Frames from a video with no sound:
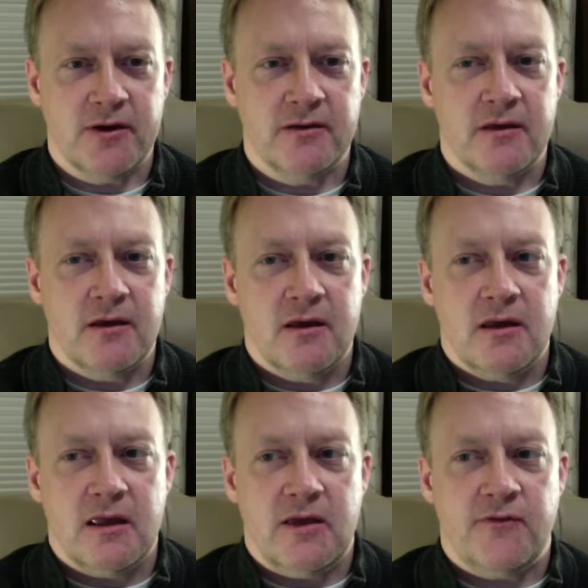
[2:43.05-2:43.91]
And
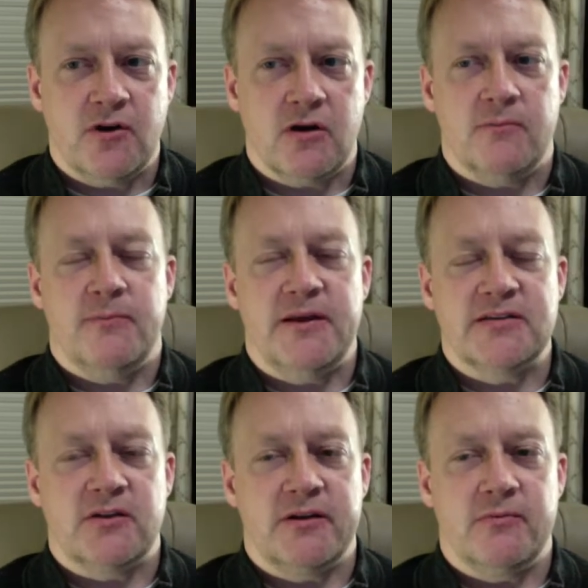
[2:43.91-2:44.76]
if you're
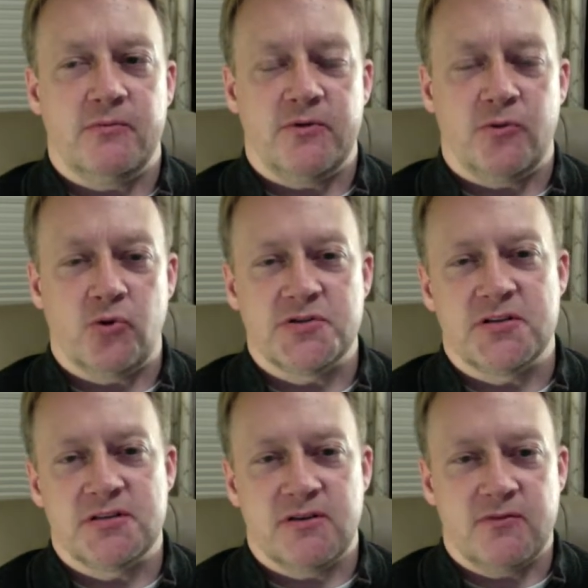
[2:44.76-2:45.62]
basically with
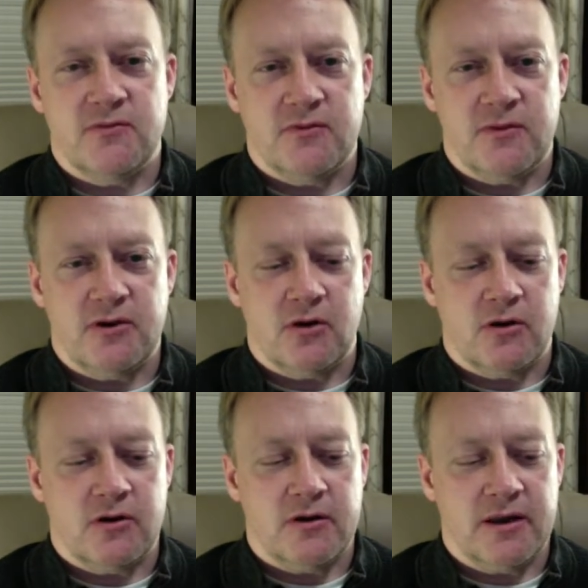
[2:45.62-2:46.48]
horses, if
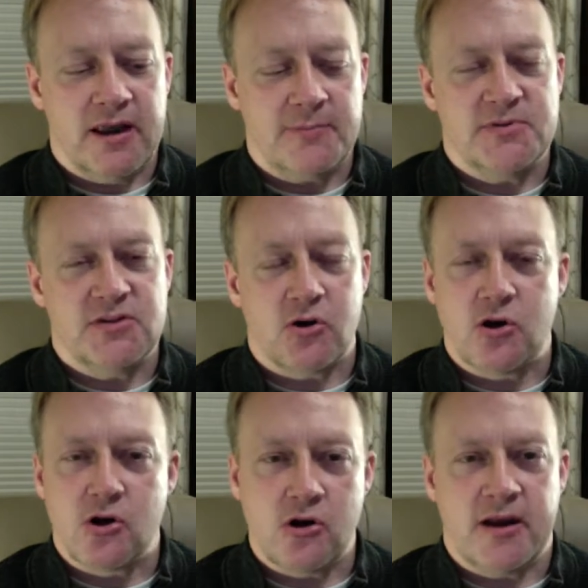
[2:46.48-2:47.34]
your hips are
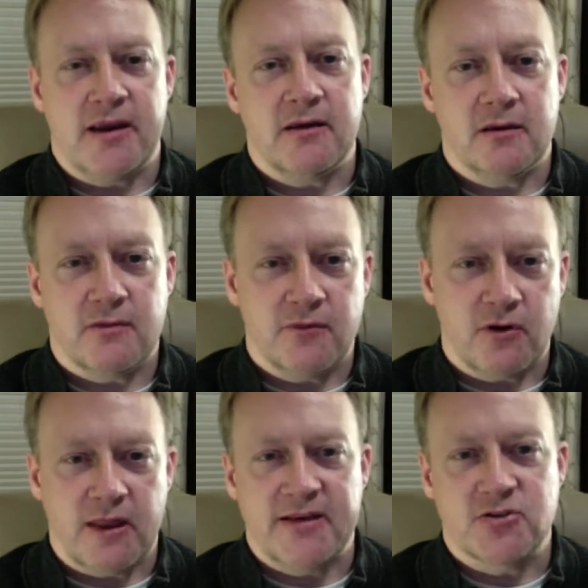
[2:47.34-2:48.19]
hurting, if your
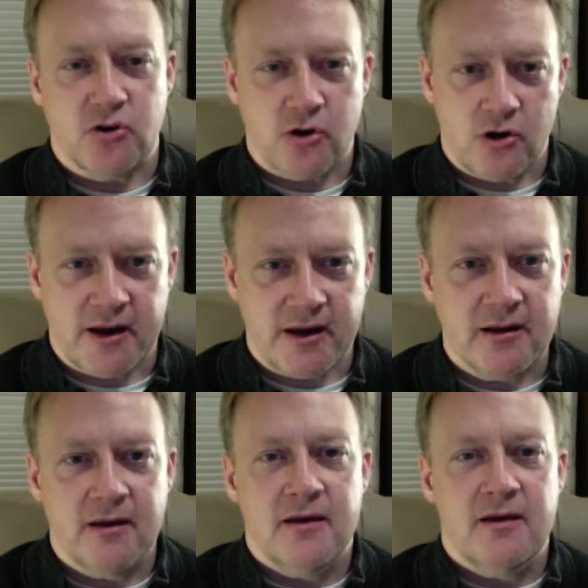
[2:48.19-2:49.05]
legs are hurting,
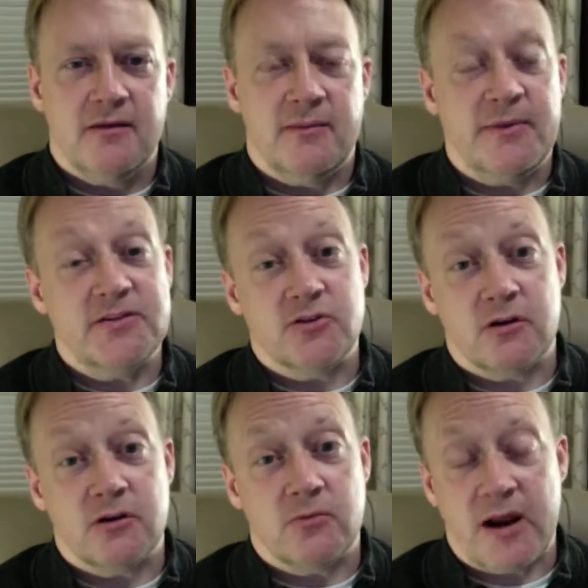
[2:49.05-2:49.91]
that means
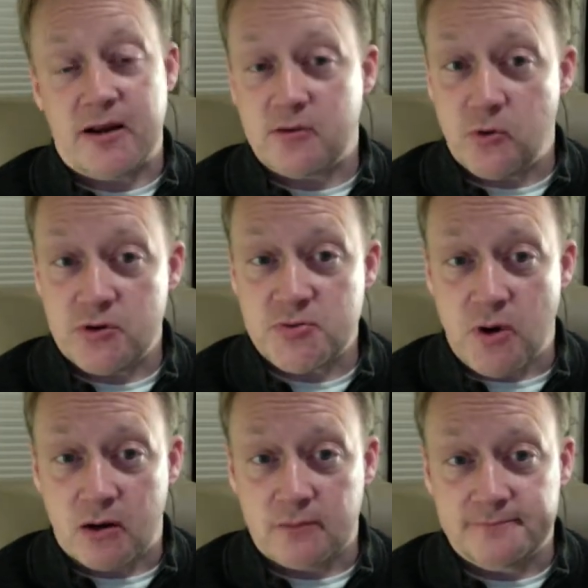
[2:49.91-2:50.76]
you're riding the horse
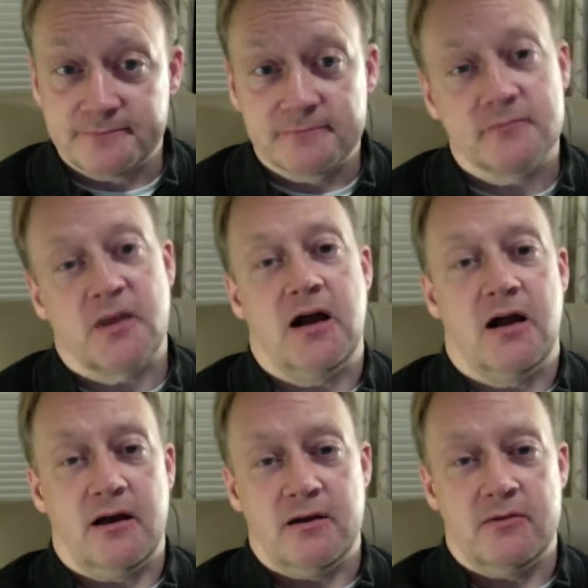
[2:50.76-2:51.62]
wrong.
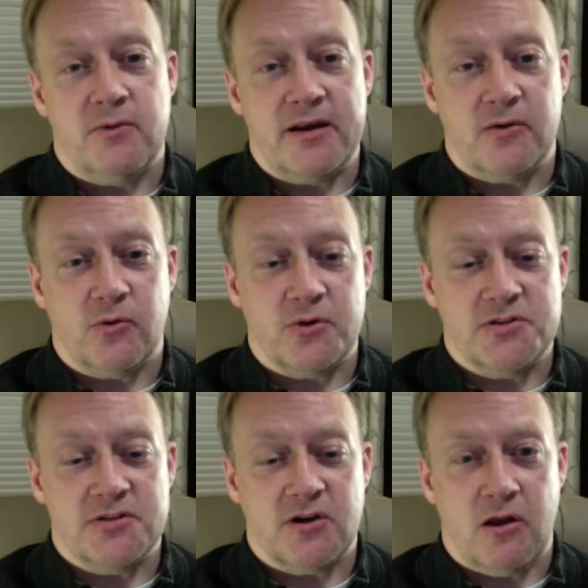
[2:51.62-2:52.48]
Riding the
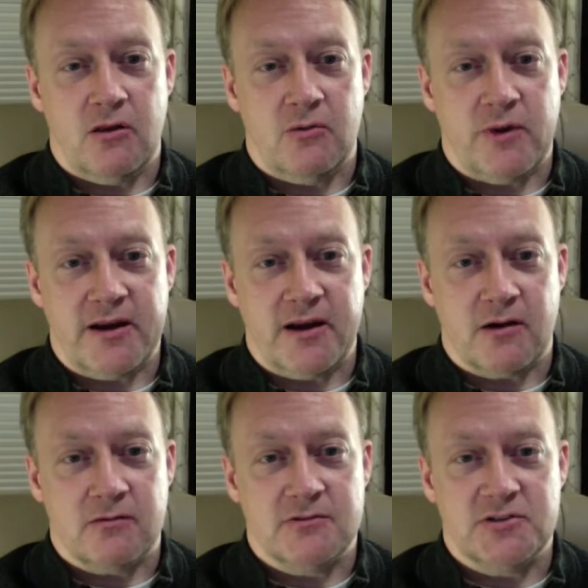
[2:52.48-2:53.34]
horse is all right
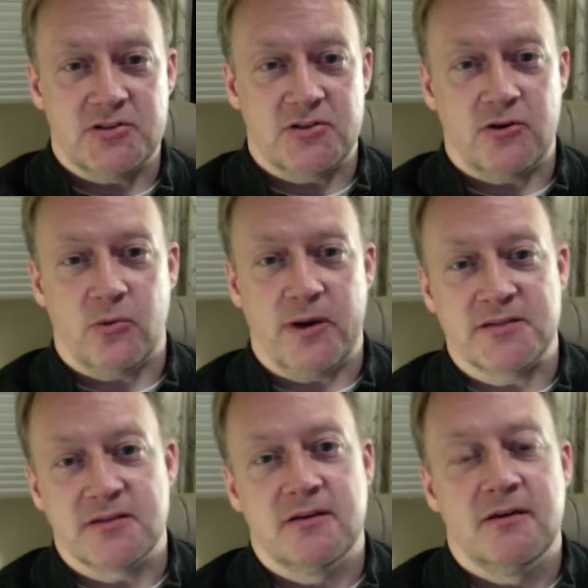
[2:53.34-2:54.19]
here. It's just in your wrist.